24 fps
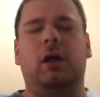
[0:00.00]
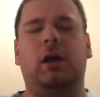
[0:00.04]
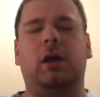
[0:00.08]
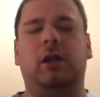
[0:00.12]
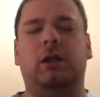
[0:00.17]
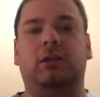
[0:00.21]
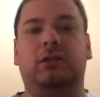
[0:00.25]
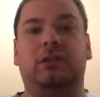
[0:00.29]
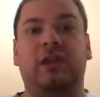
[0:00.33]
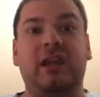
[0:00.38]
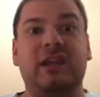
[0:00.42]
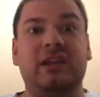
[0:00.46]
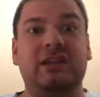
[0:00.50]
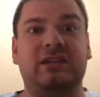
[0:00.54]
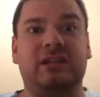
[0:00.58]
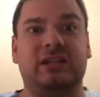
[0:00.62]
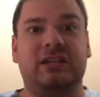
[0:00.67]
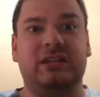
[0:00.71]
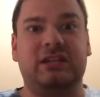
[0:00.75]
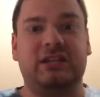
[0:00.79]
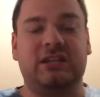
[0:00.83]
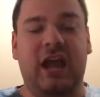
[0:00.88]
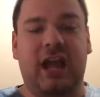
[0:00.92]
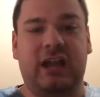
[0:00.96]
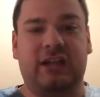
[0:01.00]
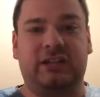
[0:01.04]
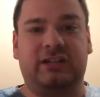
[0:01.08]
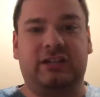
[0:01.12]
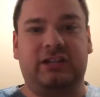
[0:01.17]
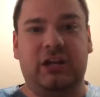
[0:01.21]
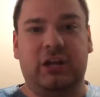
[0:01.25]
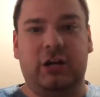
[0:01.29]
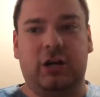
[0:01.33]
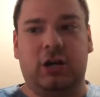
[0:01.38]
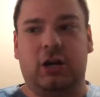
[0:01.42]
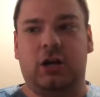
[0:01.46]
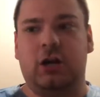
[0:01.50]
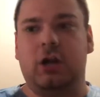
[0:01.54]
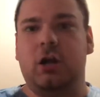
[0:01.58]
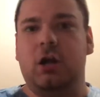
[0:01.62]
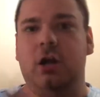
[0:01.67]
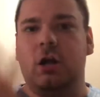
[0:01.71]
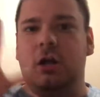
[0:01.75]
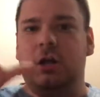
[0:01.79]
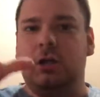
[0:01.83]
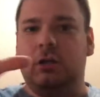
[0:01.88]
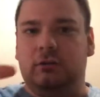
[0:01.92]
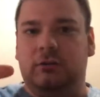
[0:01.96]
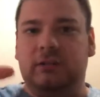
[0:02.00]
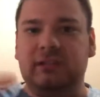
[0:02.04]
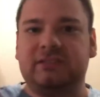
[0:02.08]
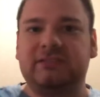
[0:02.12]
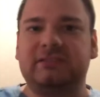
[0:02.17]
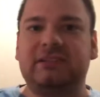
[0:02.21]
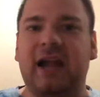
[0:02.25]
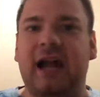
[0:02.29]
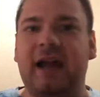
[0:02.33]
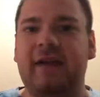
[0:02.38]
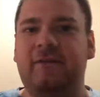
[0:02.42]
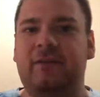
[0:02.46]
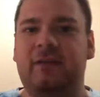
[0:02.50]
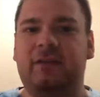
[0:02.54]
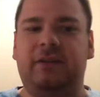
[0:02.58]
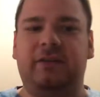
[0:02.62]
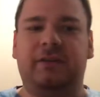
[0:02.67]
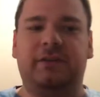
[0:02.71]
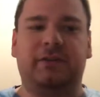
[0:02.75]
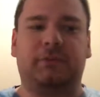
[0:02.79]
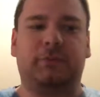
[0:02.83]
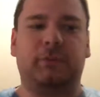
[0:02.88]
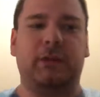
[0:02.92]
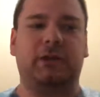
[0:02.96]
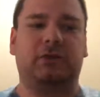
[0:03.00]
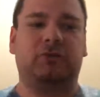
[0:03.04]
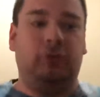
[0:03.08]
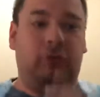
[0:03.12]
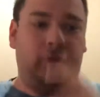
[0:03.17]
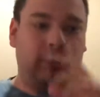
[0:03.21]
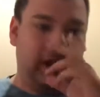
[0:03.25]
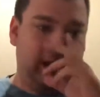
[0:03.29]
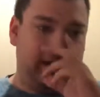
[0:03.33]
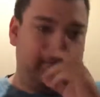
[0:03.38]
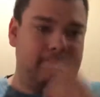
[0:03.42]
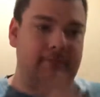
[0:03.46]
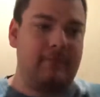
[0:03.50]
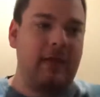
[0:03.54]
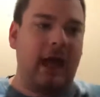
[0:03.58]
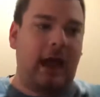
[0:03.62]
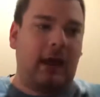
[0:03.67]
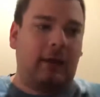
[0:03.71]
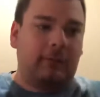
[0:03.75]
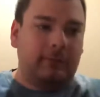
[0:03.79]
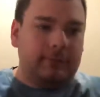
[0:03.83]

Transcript: late next year, let's dive into this retro game. Now,